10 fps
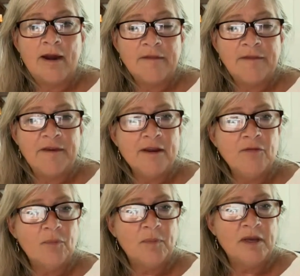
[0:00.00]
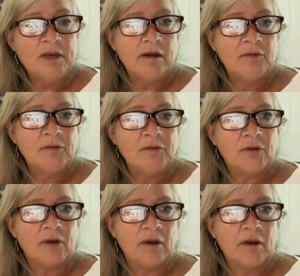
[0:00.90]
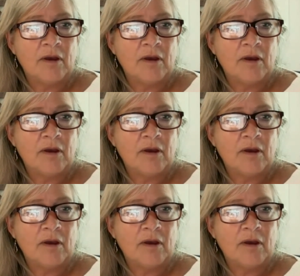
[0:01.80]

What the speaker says: And I think it's because